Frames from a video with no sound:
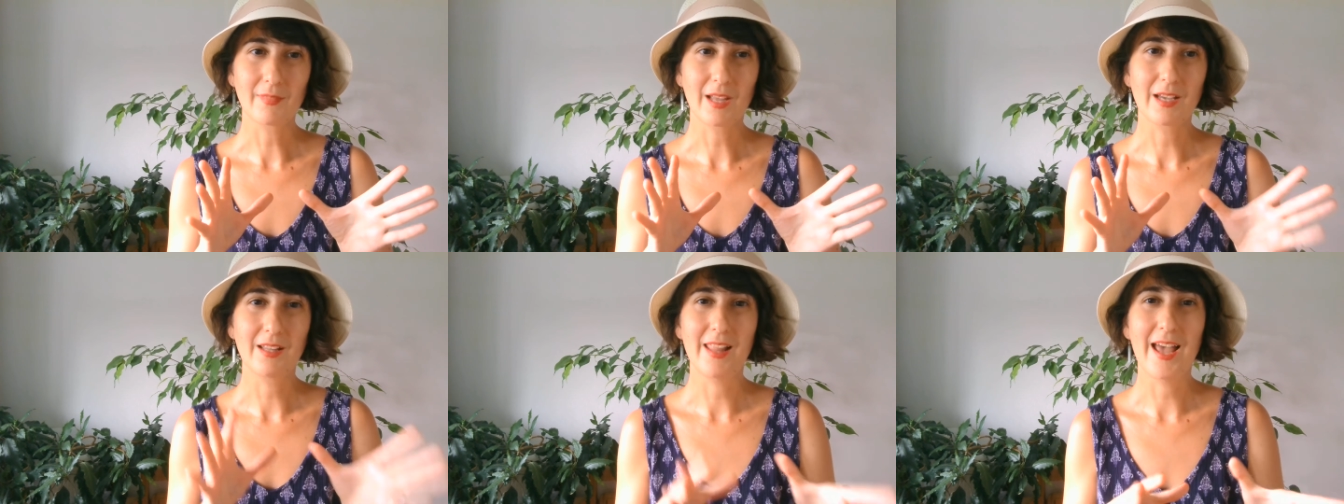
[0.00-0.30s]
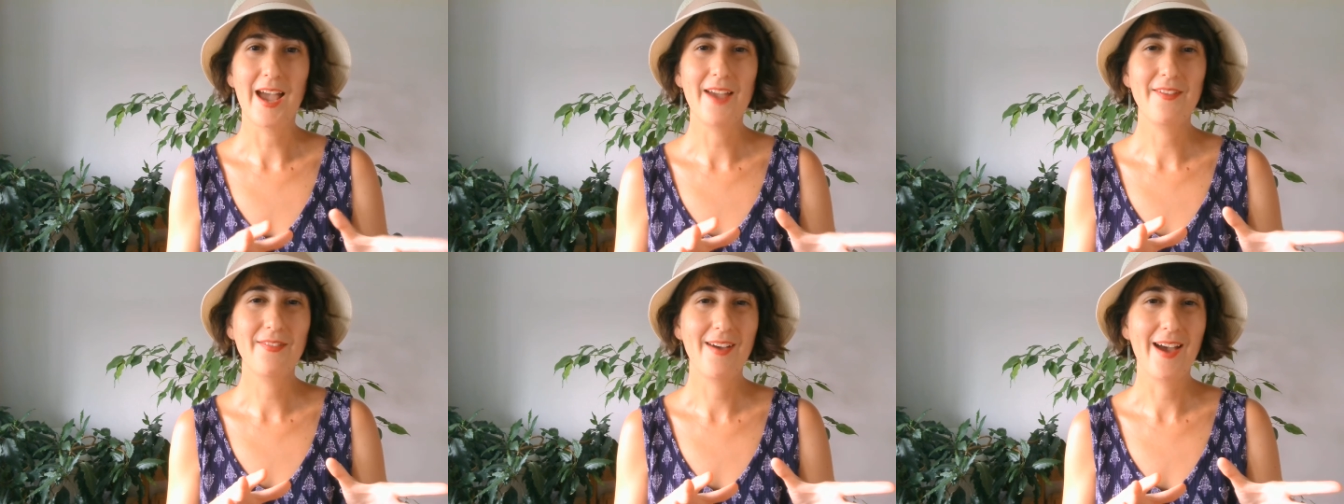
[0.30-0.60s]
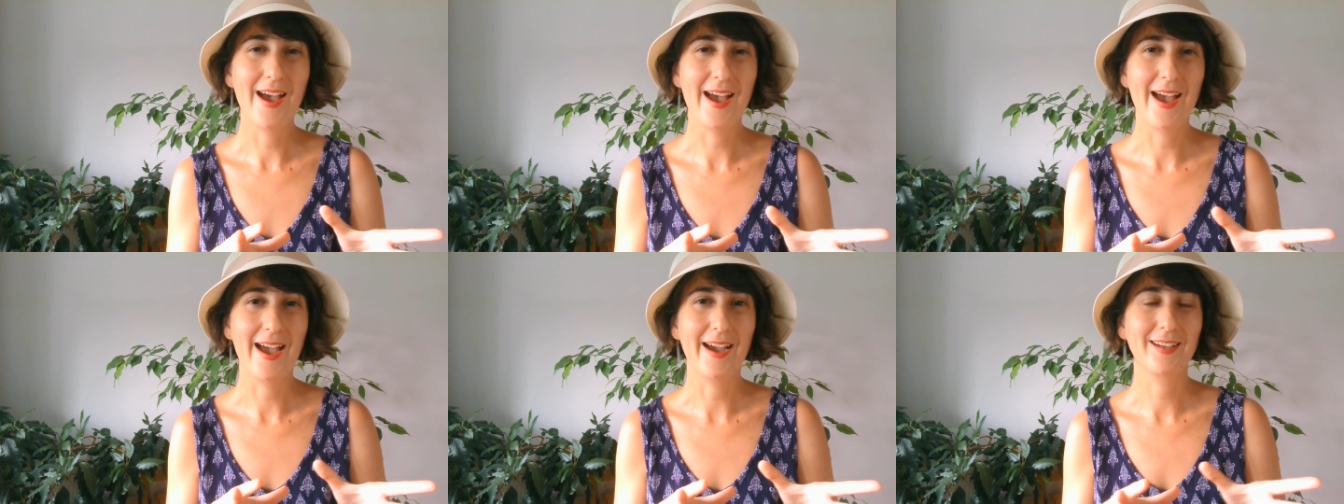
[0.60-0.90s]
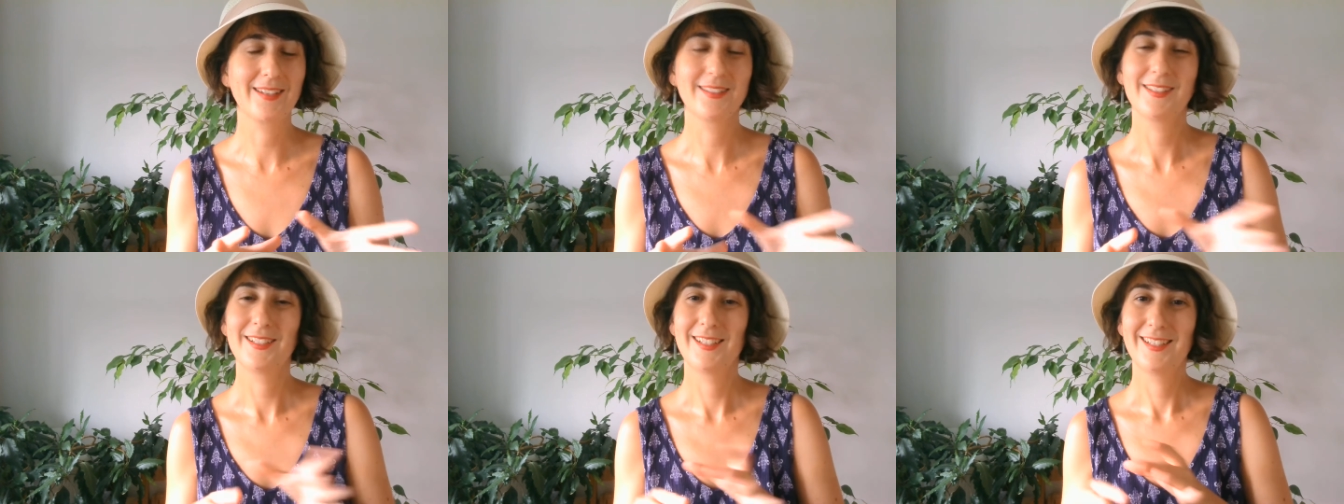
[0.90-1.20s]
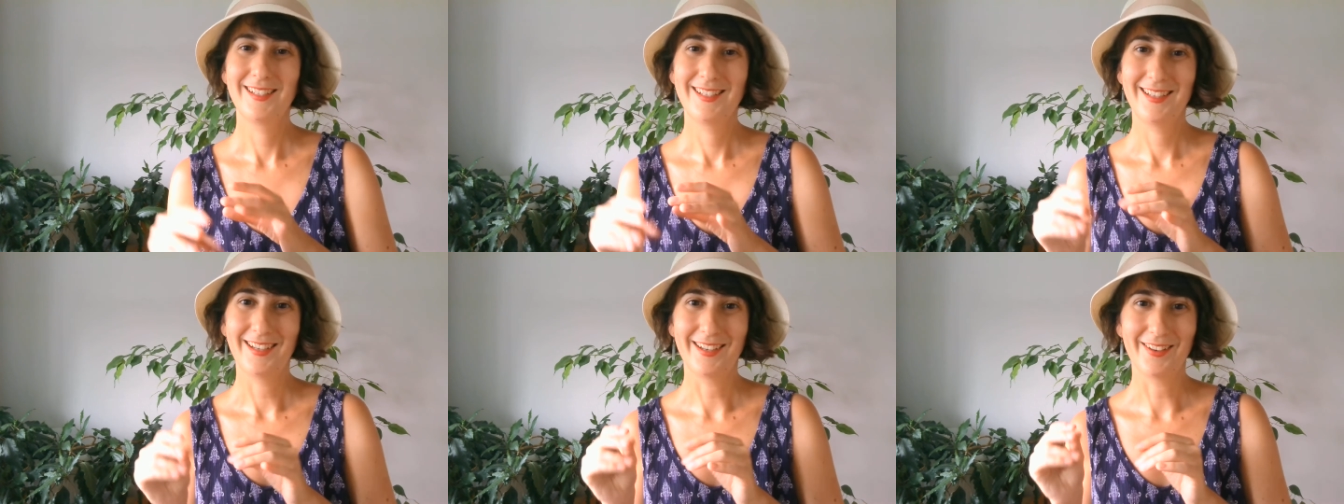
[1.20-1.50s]
life hack
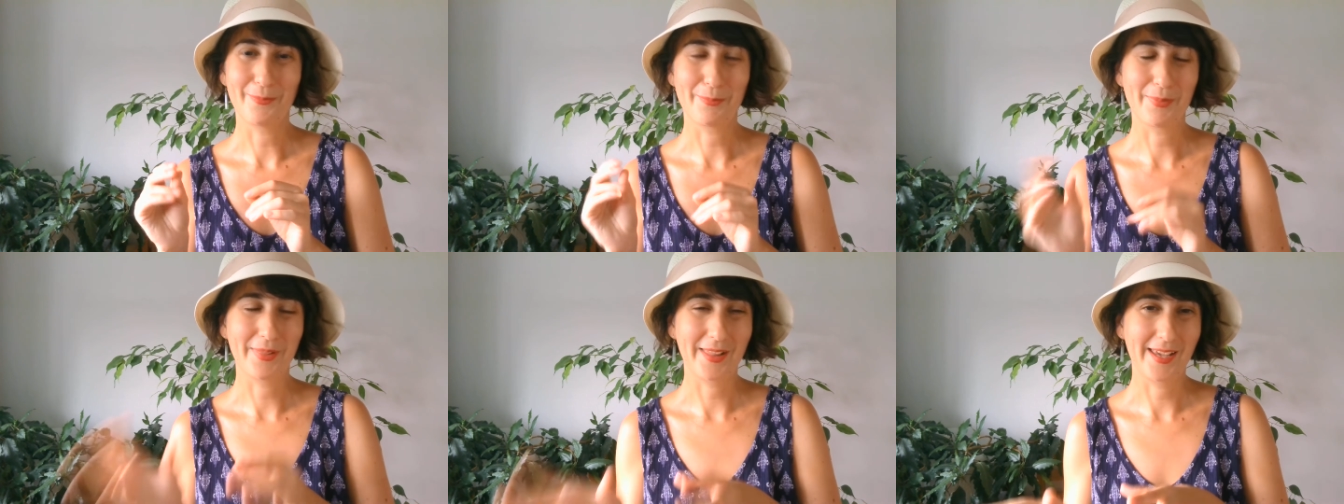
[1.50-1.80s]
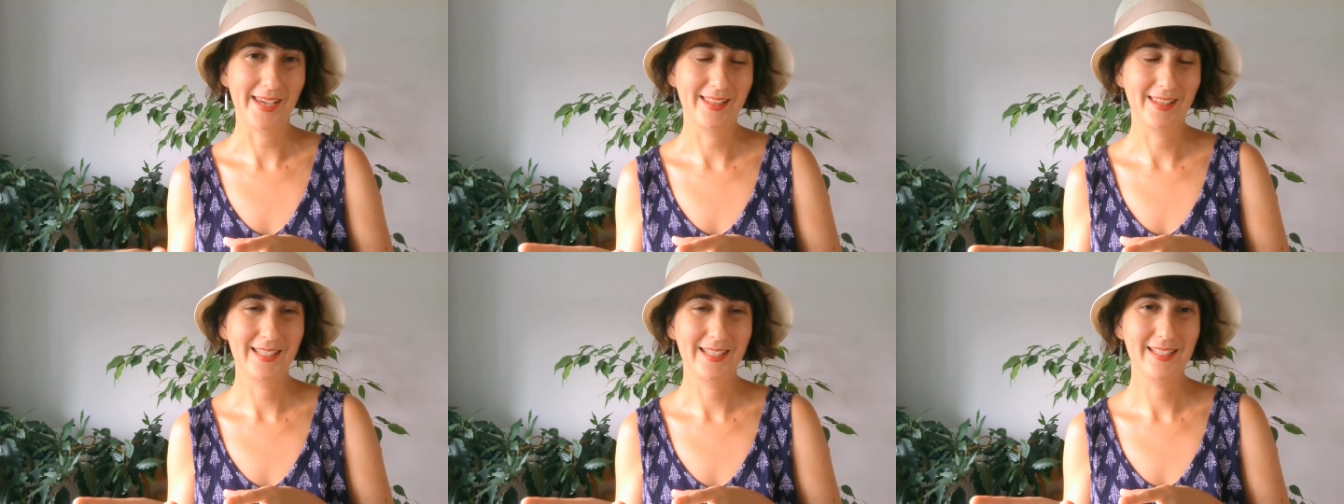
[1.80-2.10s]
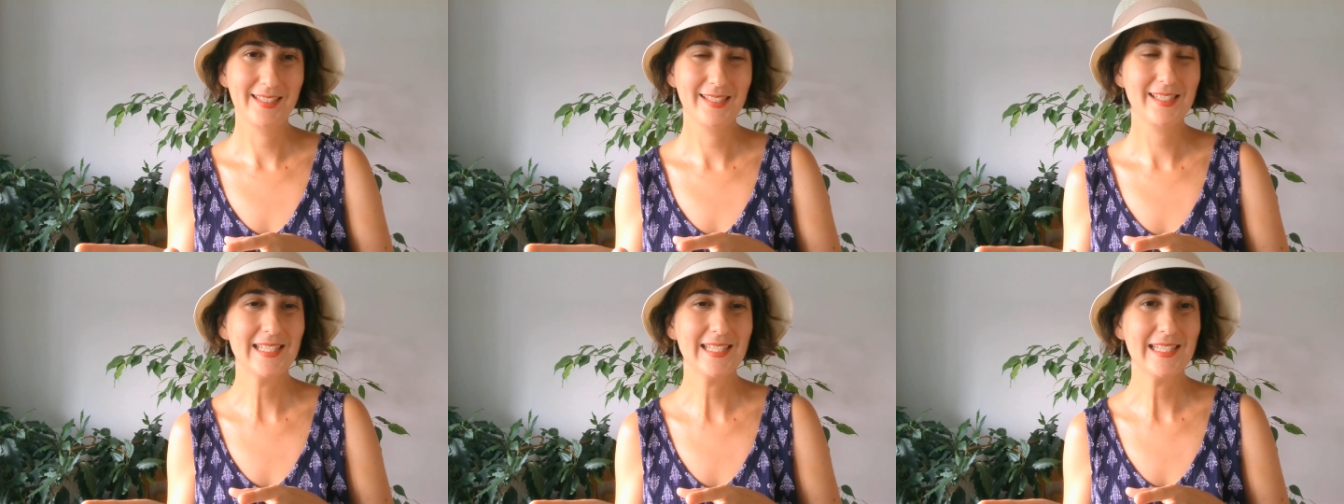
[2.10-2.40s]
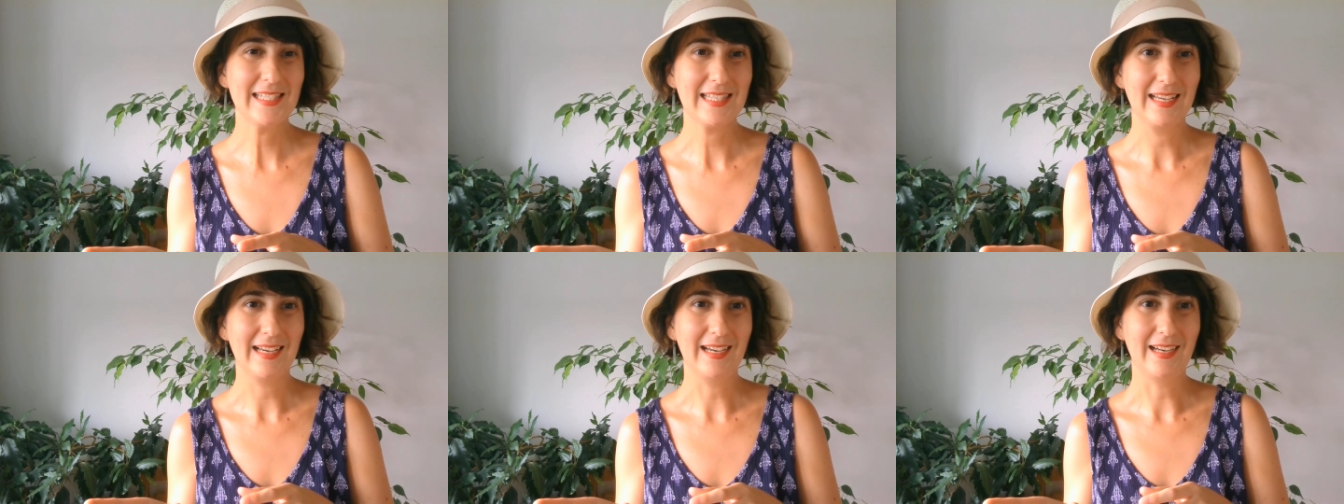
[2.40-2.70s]
playlist